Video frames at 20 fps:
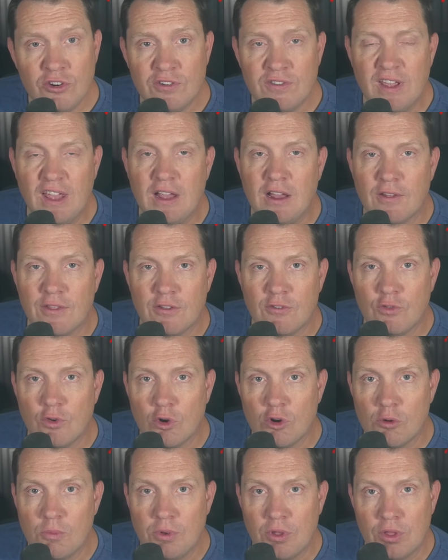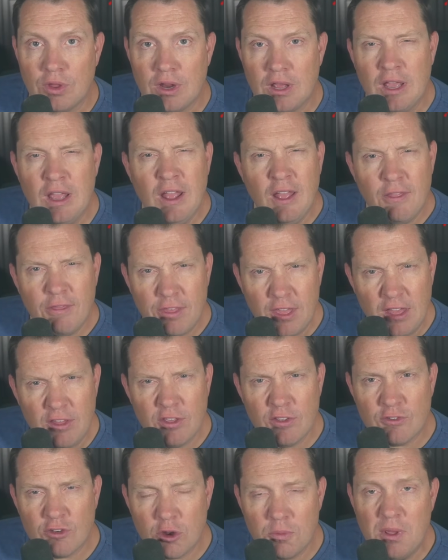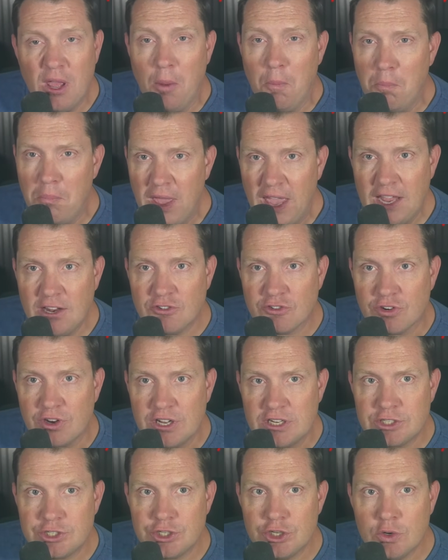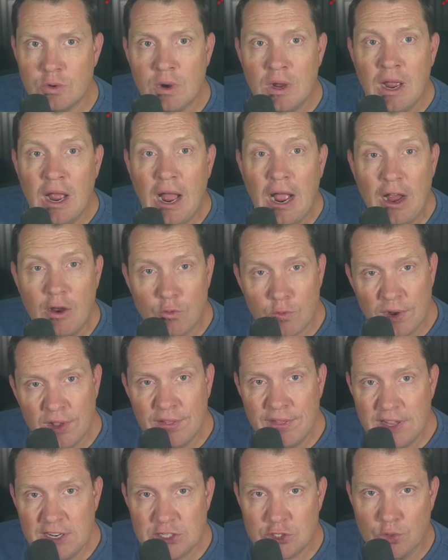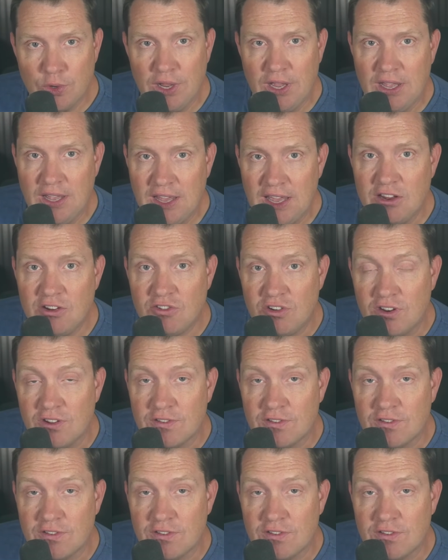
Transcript: your take on this vulnerability? Think this could be a major issue? I really enjoy engaging